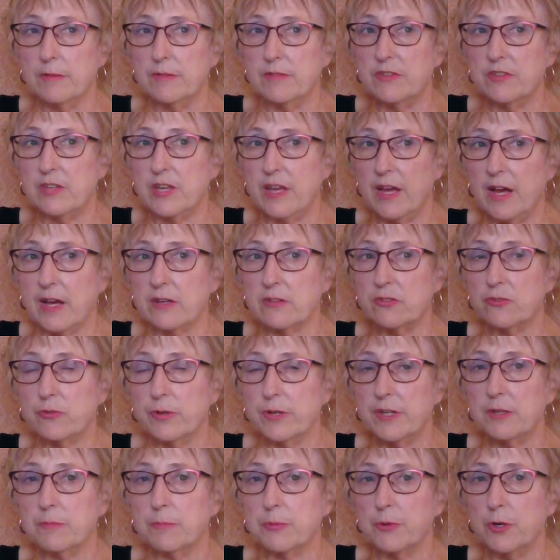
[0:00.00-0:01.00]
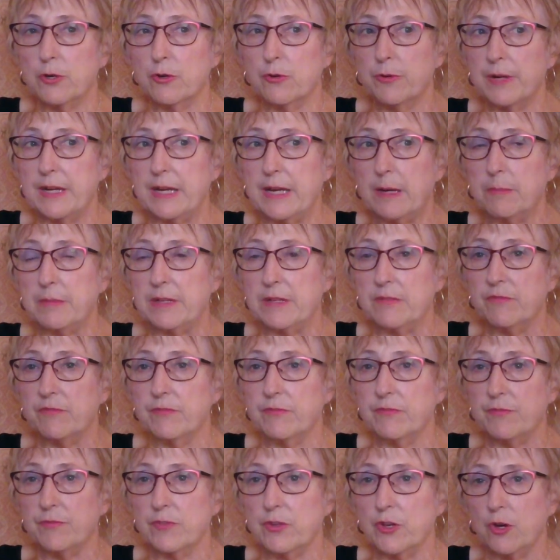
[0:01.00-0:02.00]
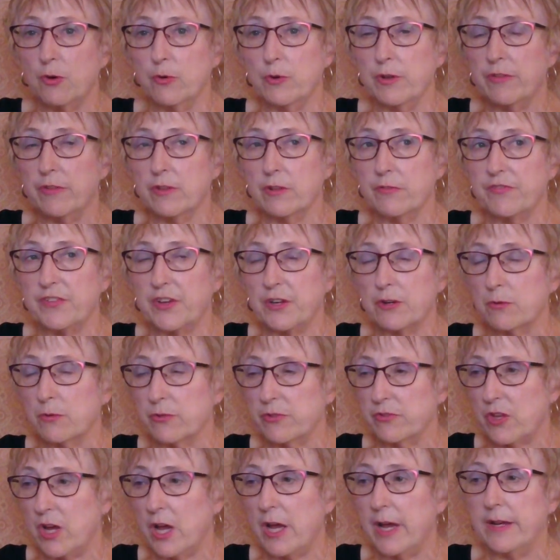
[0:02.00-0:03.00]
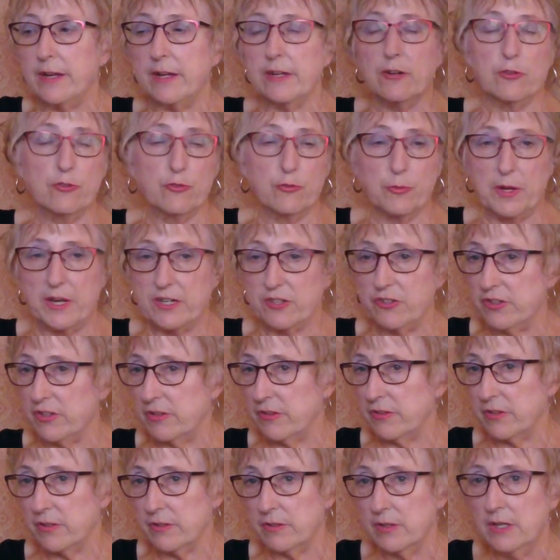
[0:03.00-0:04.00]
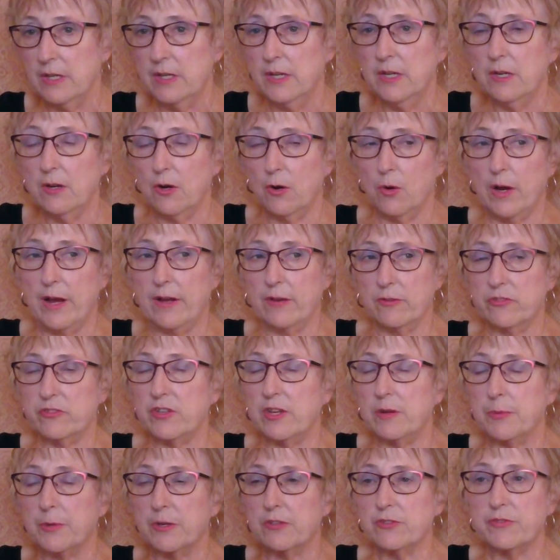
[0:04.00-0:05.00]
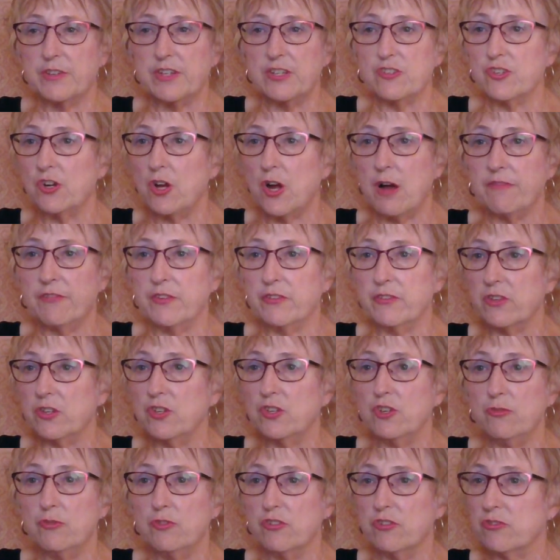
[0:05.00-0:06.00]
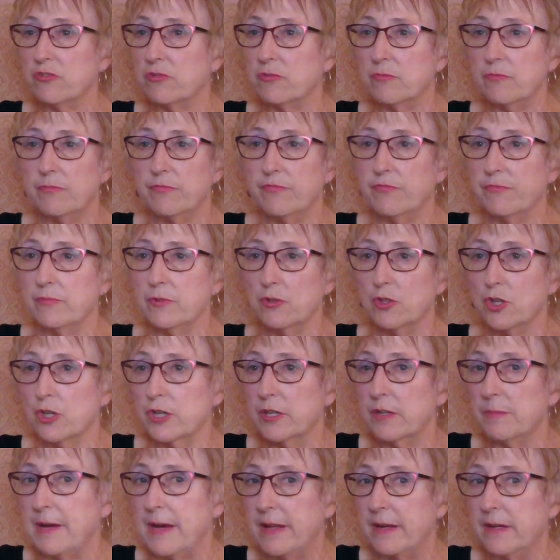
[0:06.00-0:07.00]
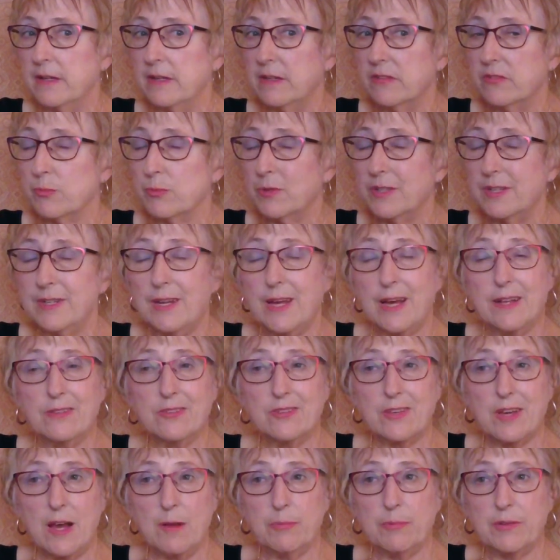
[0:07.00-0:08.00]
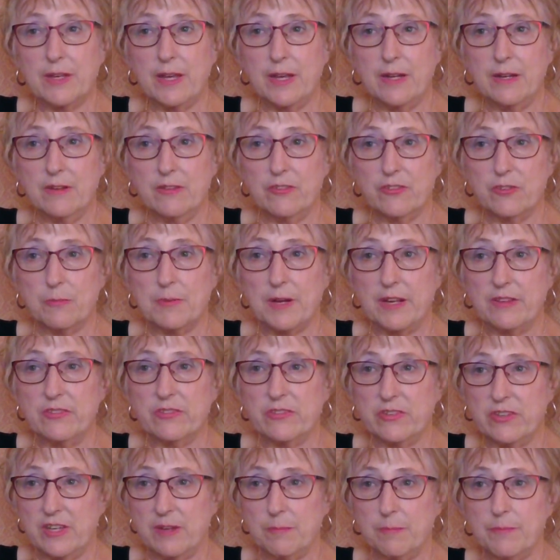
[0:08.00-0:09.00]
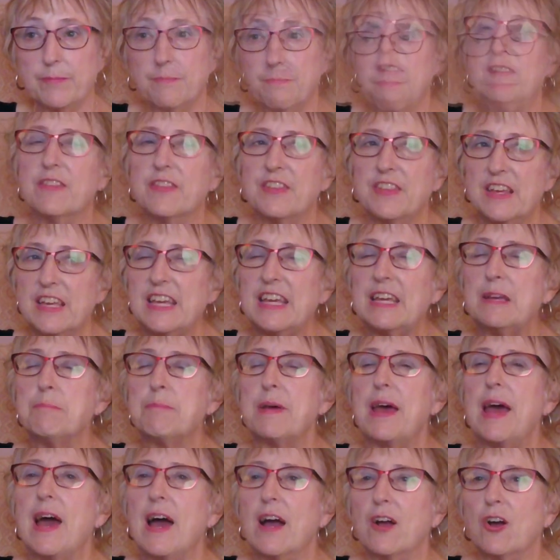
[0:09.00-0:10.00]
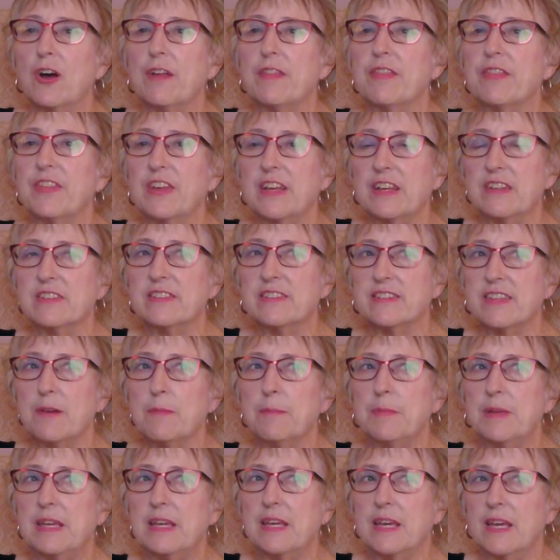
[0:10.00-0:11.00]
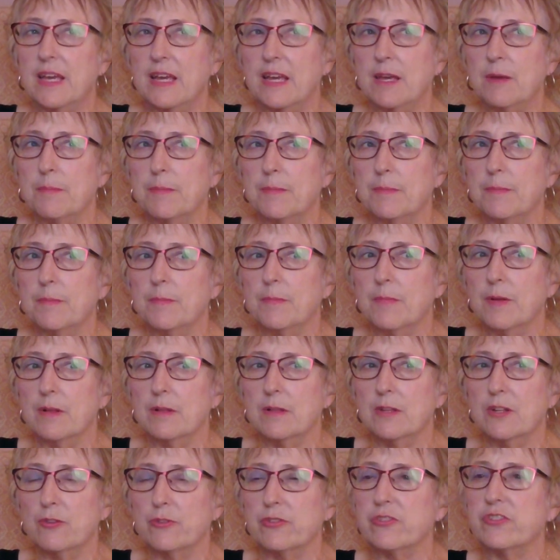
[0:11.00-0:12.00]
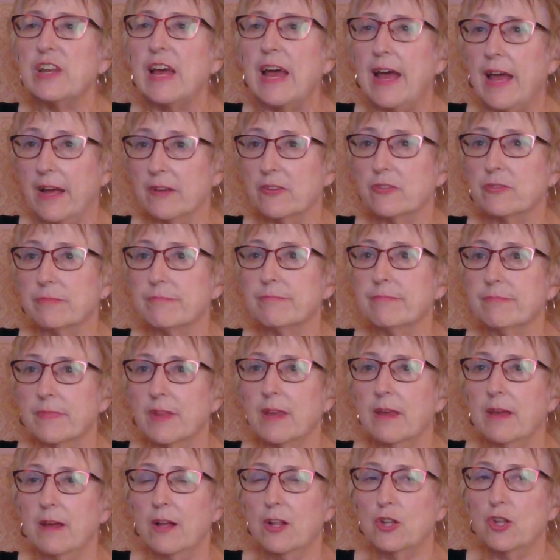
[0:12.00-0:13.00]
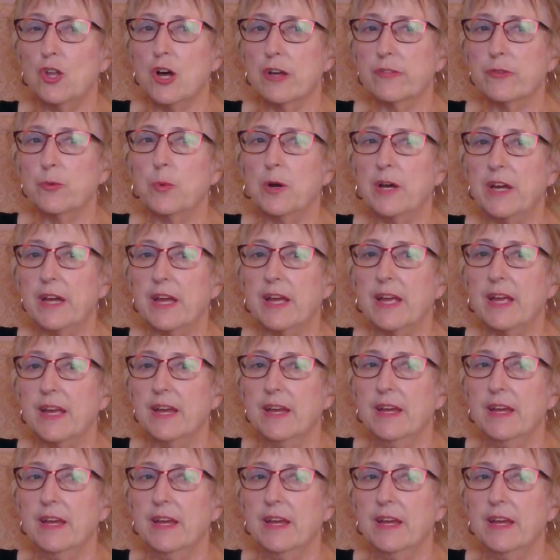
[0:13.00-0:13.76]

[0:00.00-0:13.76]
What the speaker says: tax credit program and go to the federal site, it'll direct you to the Ohio State Preservation Office, and you just learn about it, and it's really not as complicated as it might seem. Thinking back on things that became little snags along the way,